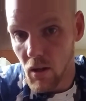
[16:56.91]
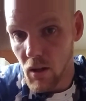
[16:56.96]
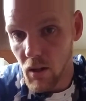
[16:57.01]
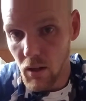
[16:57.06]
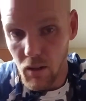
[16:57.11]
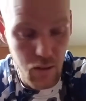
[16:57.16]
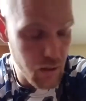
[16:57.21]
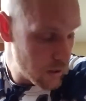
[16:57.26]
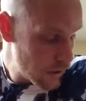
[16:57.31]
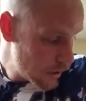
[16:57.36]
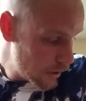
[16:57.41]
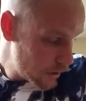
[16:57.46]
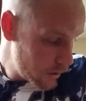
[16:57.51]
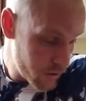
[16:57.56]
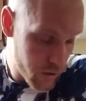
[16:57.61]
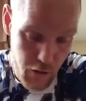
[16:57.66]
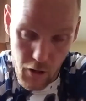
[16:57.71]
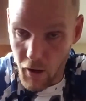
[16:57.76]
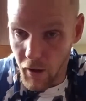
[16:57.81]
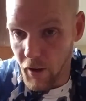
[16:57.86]

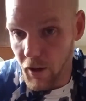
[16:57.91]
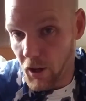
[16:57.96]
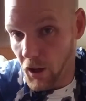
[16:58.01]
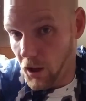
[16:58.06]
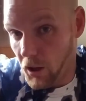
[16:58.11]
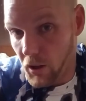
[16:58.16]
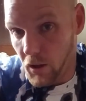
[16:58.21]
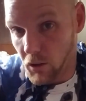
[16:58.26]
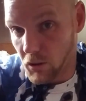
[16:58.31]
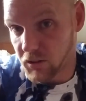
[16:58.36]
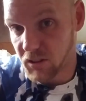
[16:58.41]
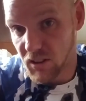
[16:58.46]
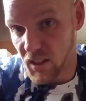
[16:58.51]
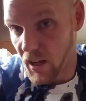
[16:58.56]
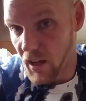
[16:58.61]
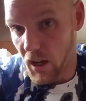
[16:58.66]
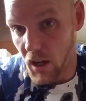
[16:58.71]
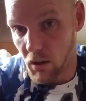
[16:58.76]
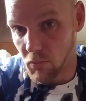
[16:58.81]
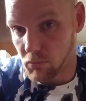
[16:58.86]
You're on a hill, it'll
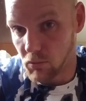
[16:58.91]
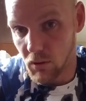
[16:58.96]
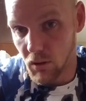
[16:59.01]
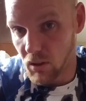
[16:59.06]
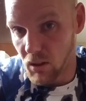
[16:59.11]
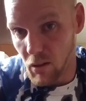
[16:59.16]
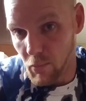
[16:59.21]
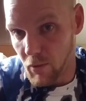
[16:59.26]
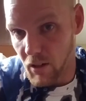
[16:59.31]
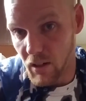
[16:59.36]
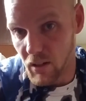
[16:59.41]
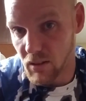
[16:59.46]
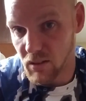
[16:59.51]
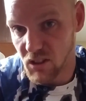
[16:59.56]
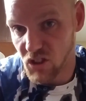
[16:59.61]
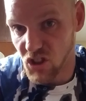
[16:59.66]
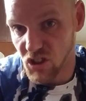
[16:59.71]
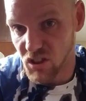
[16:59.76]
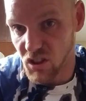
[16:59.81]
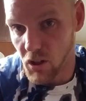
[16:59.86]
stay up. I mean,
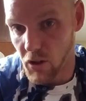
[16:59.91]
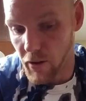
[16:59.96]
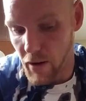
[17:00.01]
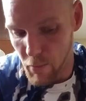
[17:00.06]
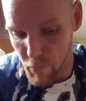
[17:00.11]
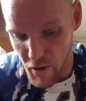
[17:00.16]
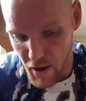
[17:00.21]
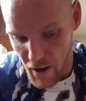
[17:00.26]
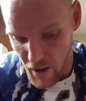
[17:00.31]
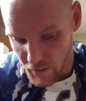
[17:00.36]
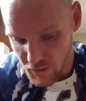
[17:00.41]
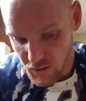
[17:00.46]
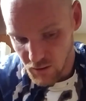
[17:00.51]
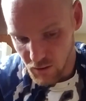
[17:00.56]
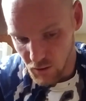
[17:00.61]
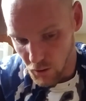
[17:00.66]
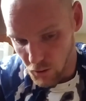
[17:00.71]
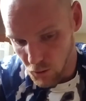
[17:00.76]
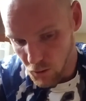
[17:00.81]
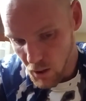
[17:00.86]
it's just a great bag.
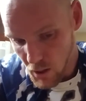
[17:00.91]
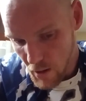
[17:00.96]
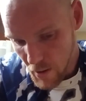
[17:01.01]
So.